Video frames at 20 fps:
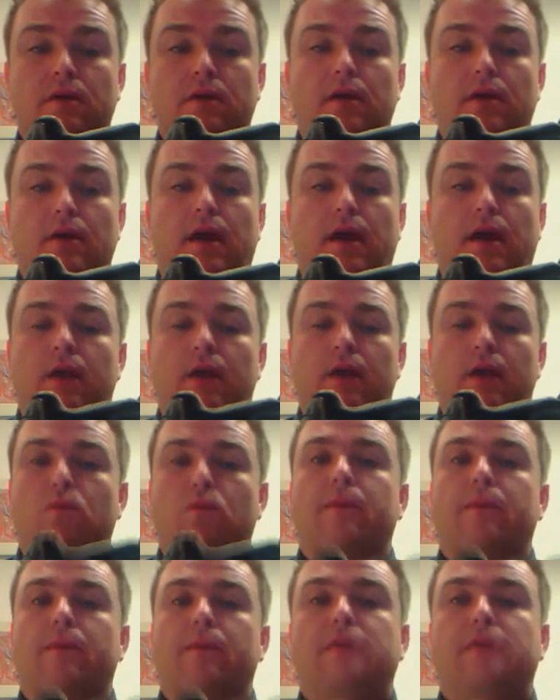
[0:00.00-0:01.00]
And what I'm
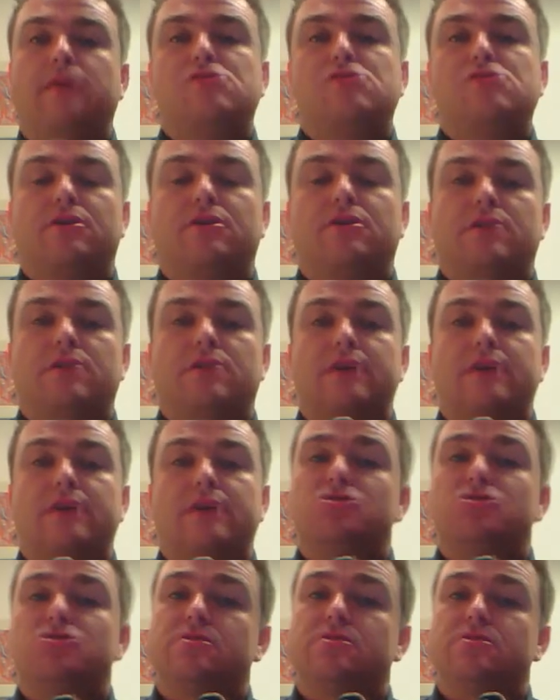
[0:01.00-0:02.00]
going to show you today is just
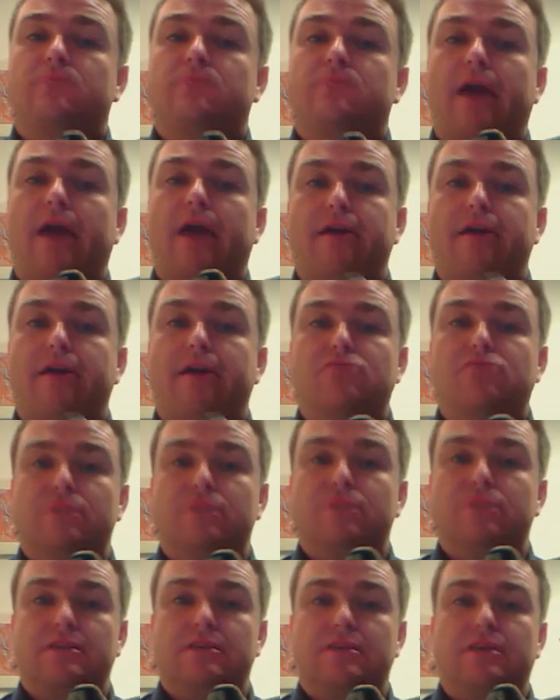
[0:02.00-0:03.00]
some
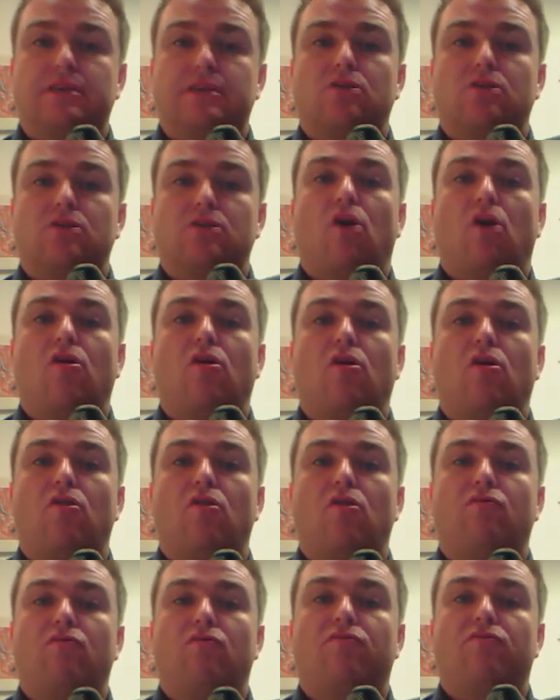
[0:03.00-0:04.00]
characteristics
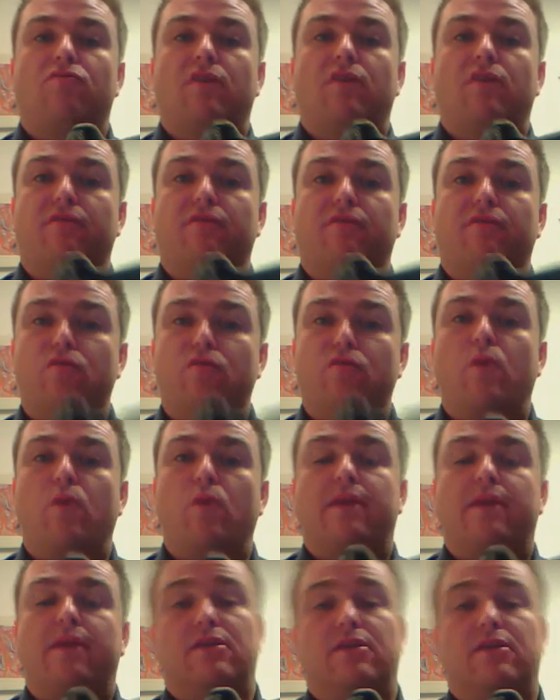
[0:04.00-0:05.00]
of footwear that
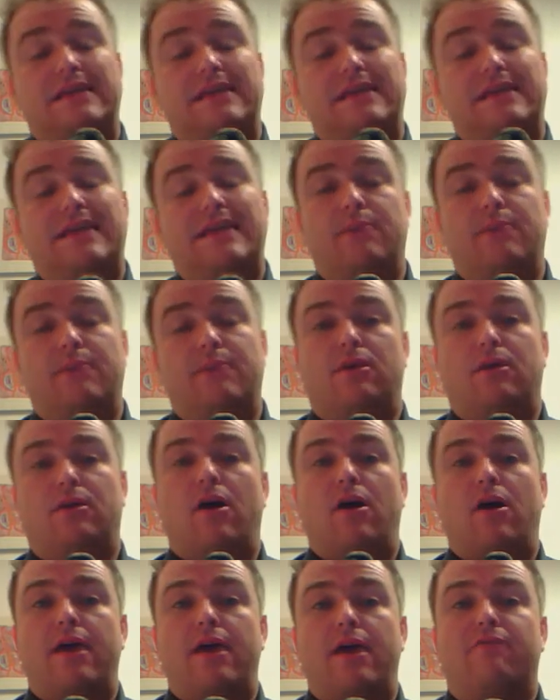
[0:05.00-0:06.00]
you need to keep an eye
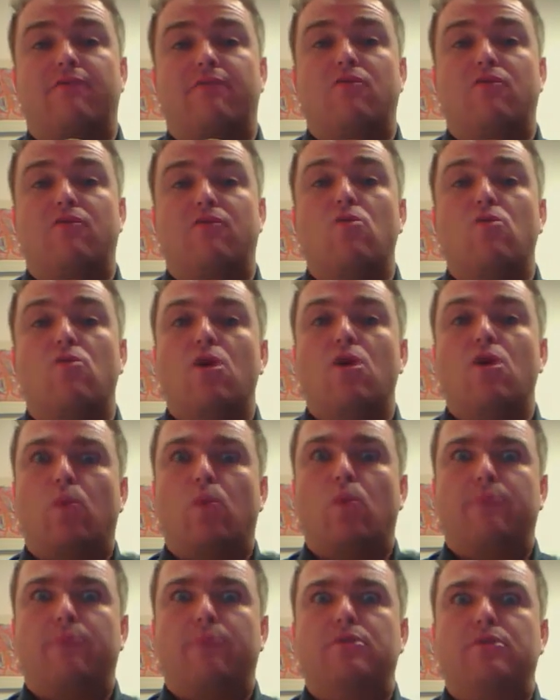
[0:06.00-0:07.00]
out for when
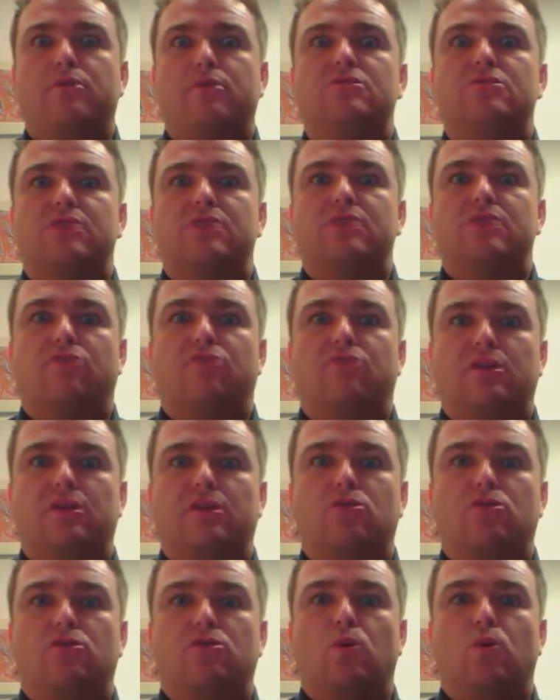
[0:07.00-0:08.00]
purchasing really good
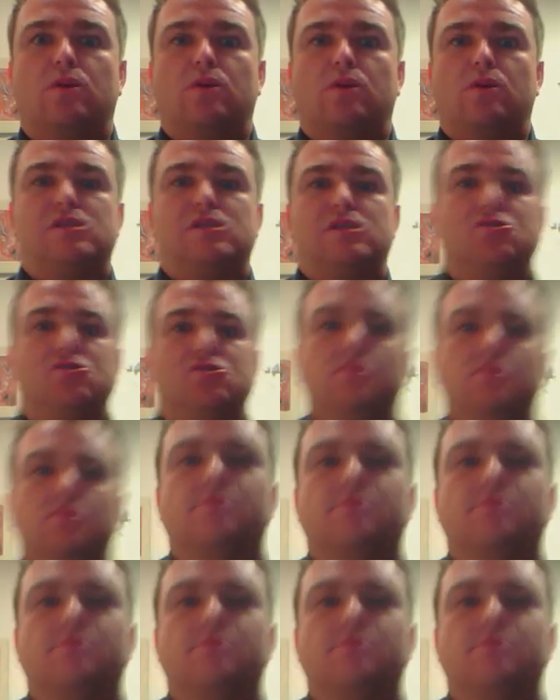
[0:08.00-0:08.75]
quality shoes.